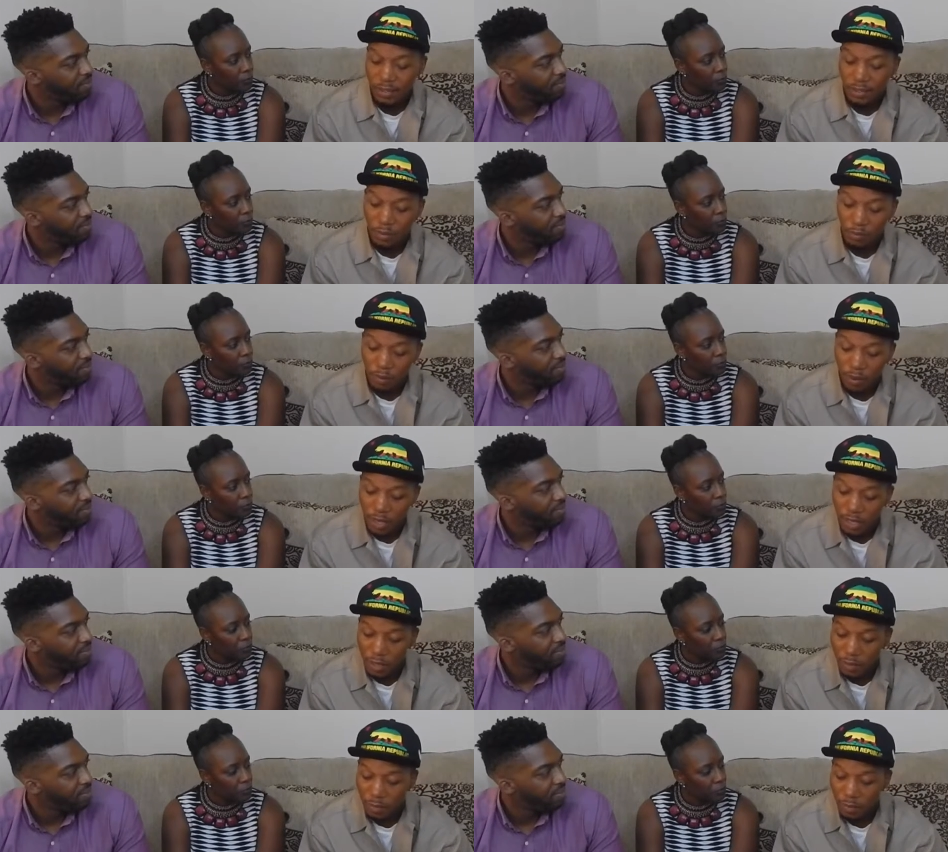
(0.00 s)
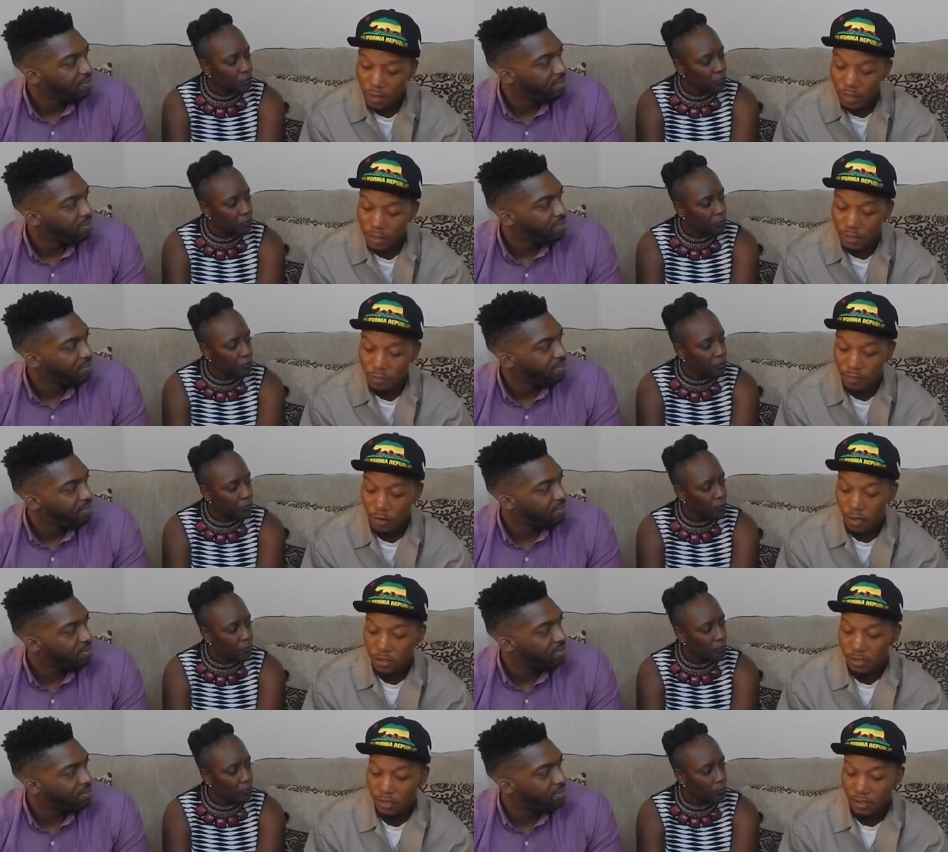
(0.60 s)
Speaker 1: It's a Brady Bunch
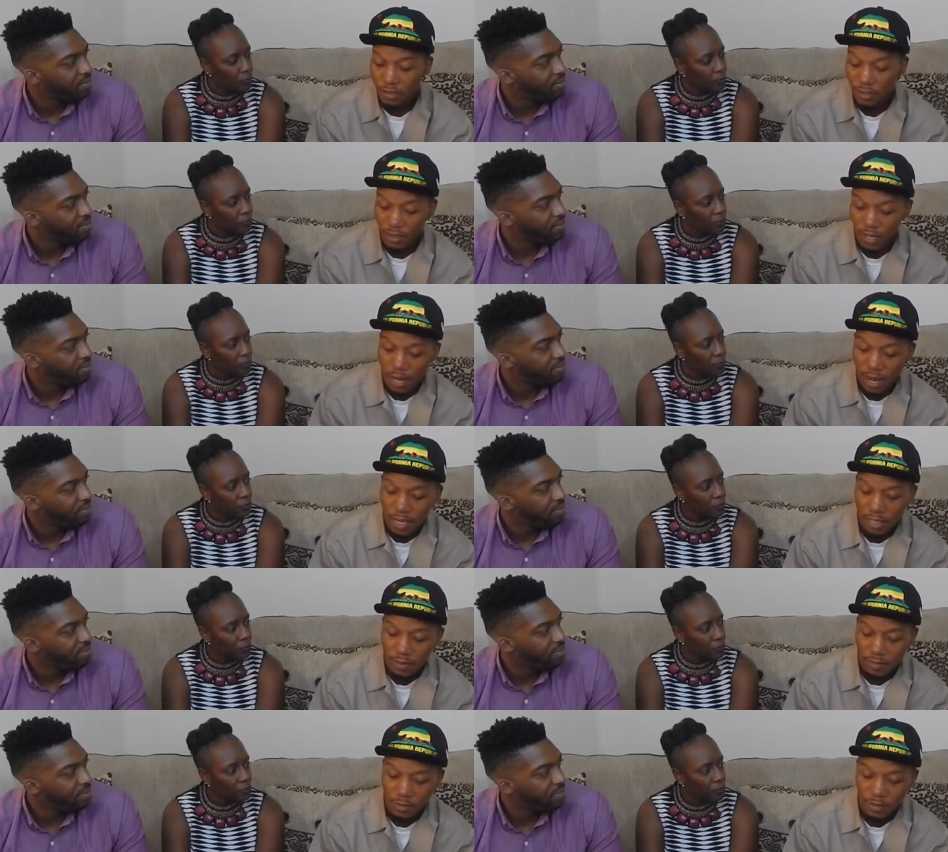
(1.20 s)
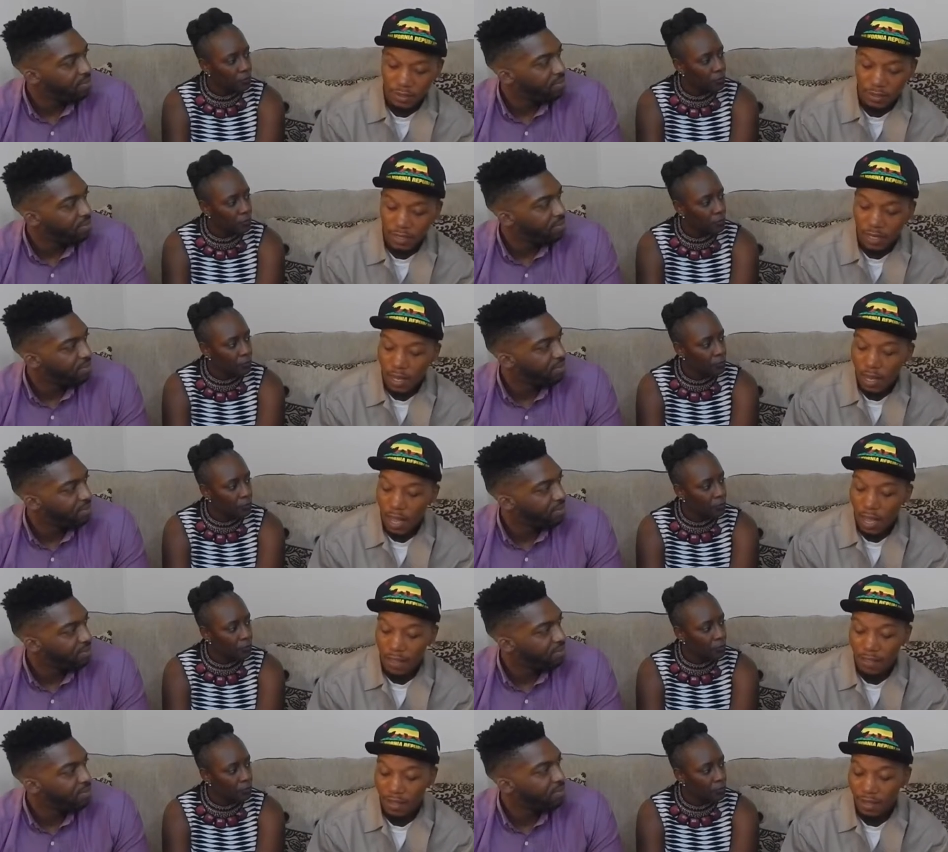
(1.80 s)
versus the Cosbys,
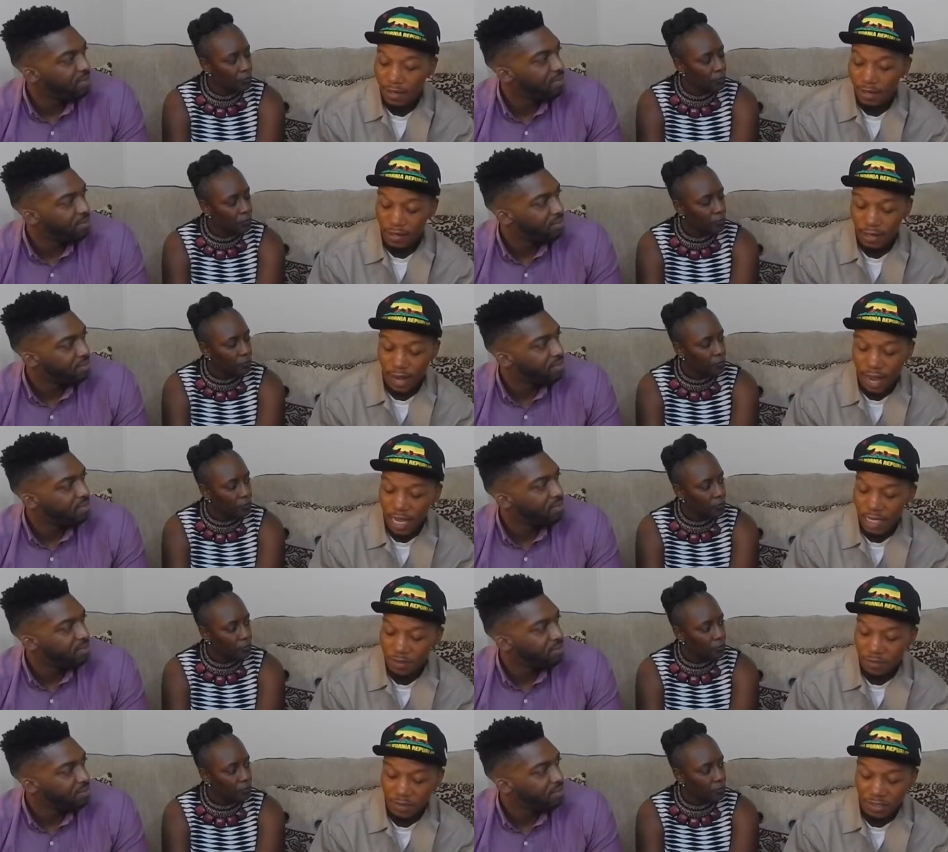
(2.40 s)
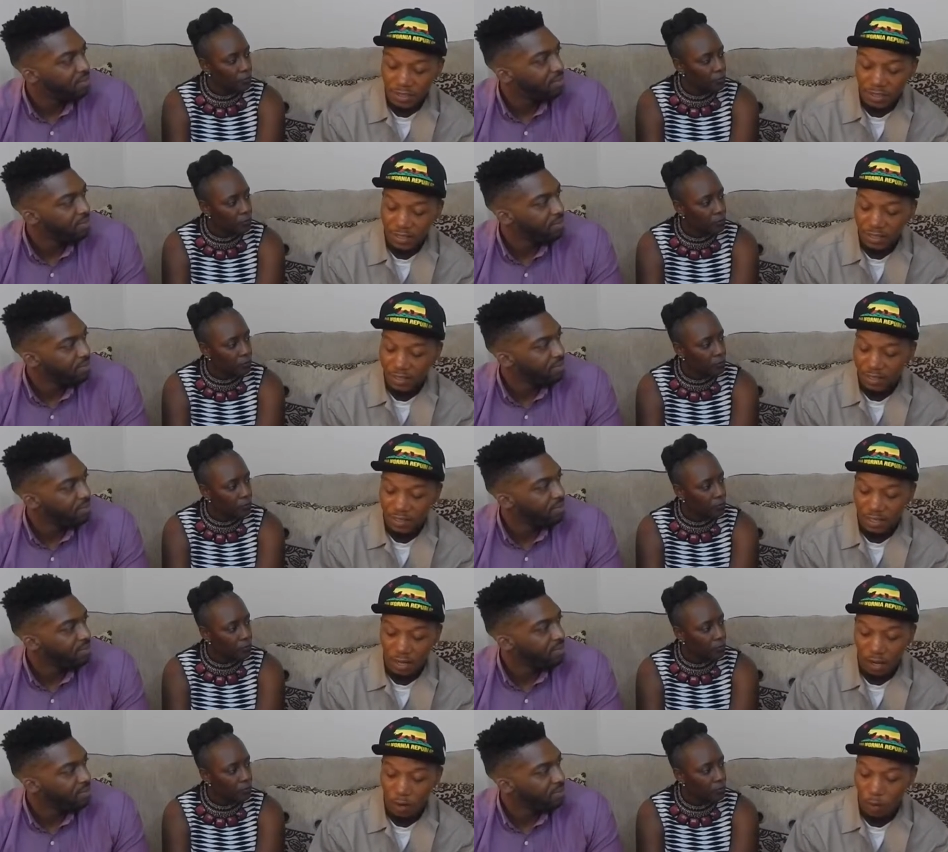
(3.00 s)
and then the Cosbys
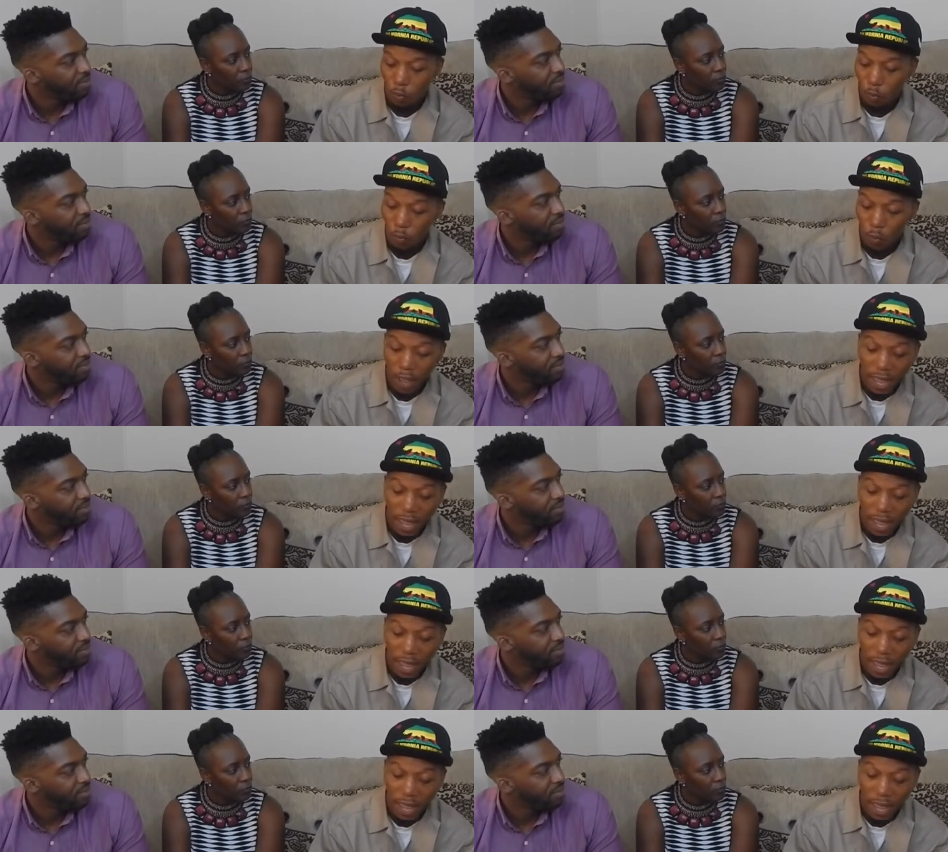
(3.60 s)
is a